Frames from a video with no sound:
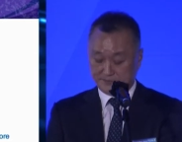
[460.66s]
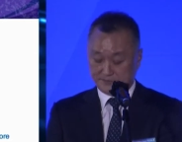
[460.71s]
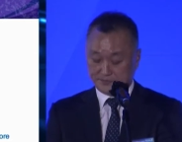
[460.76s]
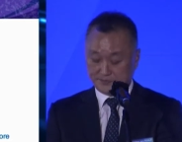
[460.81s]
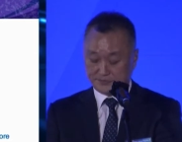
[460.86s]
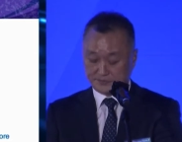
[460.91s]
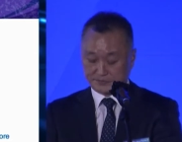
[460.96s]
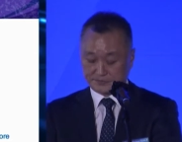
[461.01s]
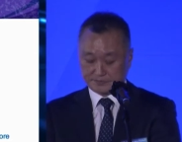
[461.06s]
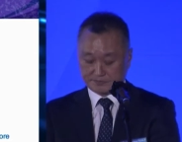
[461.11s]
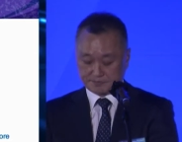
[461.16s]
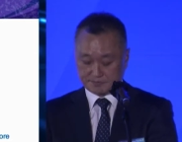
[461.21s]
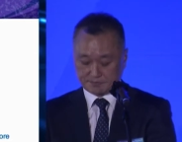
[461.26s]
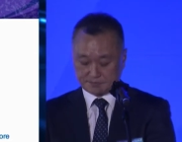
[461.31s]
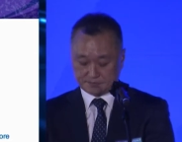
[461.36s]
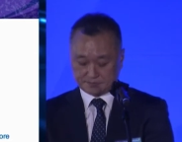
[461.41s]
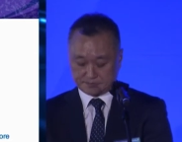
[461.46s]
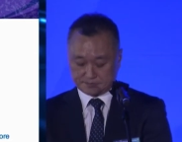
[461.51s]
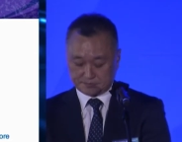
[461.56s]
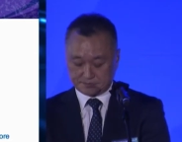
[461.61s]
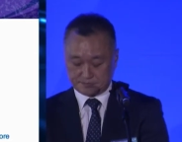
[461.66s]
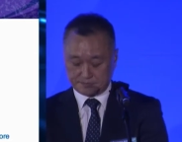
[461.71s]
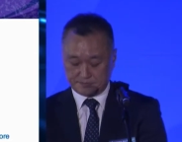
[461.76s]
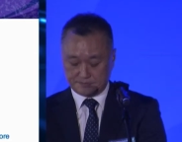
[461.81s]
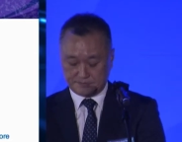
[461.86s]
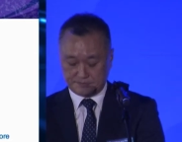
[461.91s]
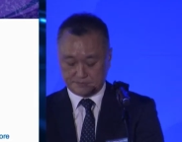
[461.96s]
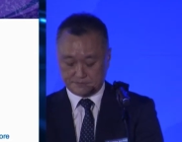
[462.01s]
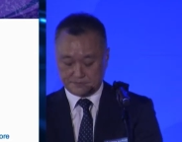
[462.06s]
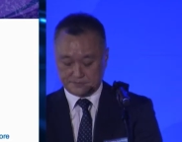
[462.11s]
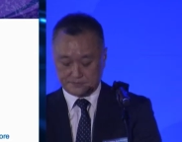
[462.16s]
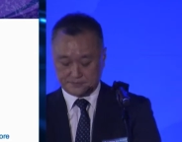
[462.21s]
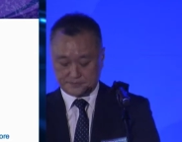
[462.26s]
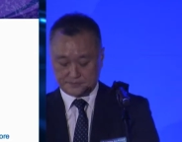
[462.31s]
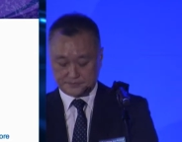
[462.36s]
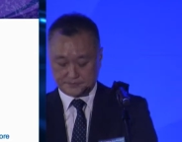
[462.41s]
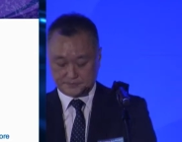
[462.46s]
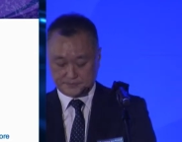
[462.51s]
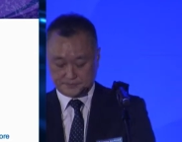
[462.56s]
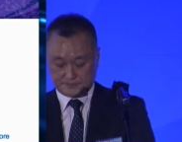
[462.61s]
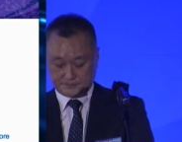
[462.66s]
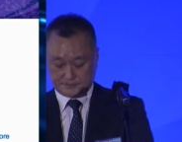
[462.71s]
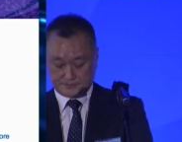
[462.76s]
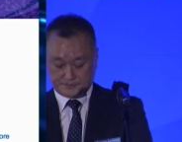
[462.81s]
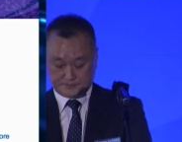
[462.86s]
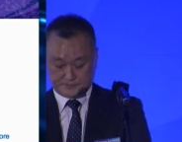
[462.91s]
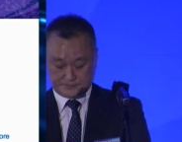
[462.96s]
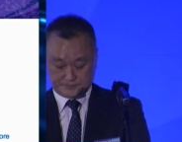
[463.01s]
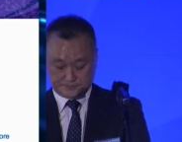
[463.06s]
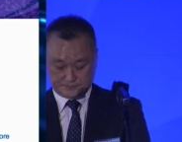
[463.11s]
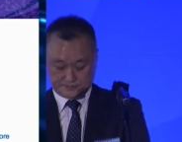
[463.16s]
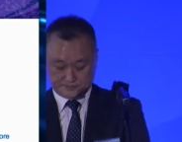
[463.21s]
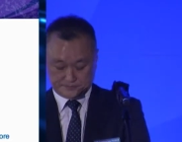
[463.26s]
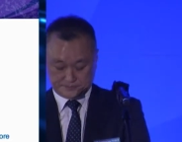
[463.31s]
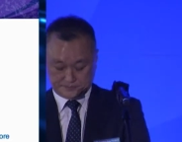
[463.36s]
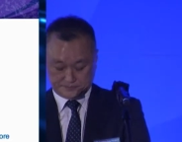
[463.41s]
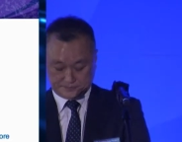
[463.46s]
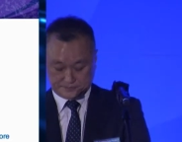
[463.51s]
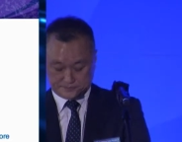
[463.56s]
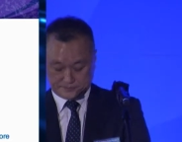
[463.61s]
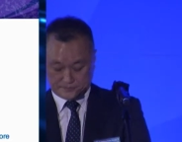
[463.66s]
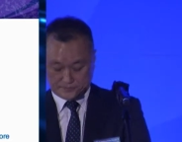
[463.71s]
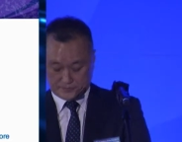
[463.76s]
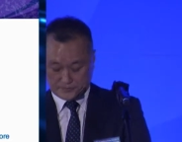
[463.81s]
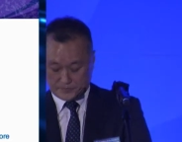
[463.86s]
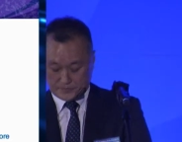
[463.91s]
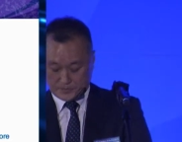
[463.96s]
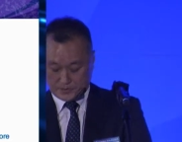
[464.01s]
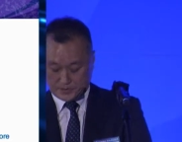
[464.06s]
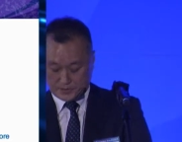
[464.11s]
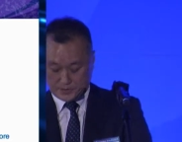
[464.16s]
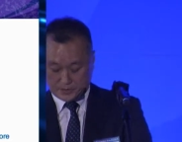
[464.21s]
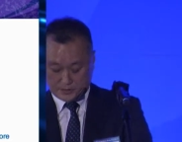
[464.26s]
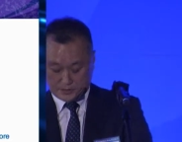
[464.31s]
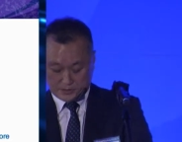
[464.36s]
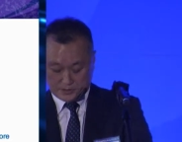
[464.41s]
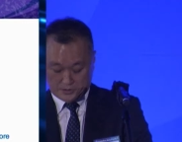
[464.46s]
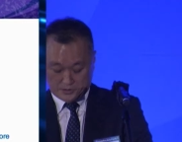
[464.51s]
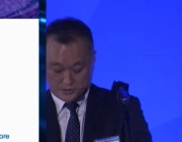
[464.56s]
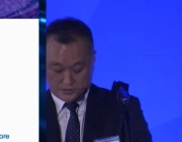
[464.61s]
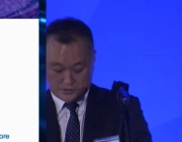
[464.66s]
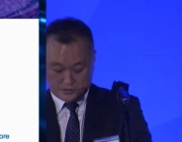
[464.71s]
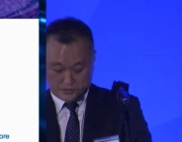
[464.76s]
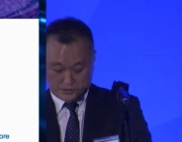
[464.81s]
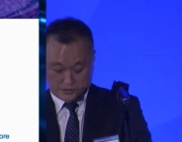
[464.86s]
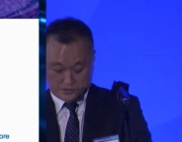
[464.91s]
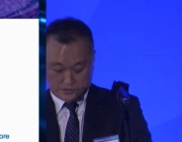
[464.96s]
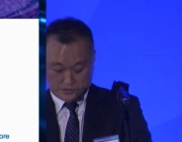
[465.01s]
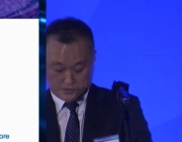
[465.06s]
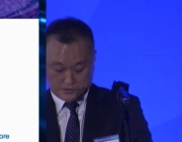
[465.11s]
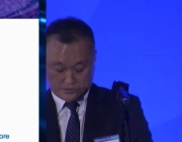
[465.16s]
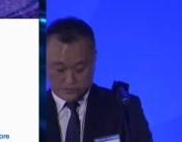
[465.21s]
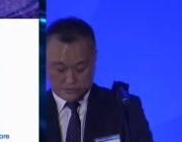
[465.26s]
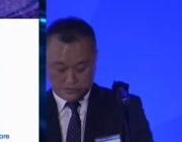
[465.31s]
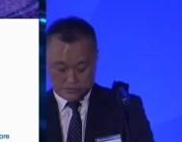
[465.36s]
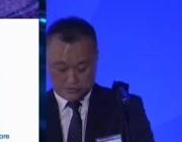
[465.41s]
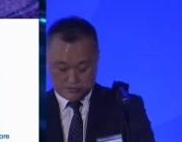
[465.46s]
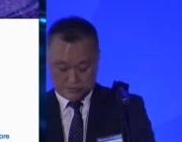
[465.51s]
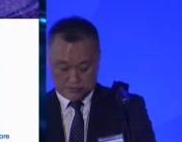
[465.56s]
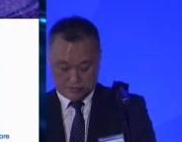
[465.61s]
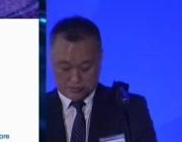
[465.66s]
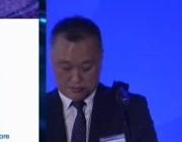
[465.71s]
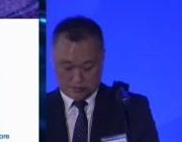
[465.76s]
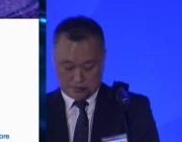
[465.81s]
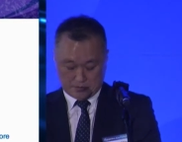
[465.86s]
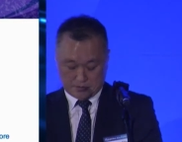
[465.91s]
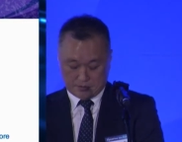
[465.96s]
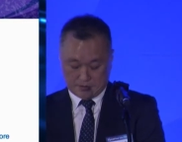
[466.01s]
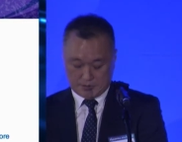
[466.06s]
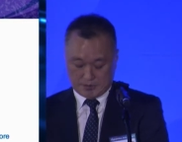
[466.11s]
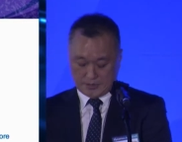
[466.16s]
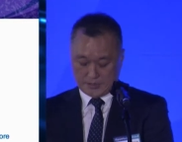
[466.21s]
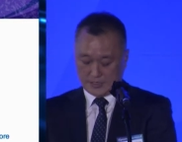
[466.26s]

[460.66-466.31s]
Nobody speaks.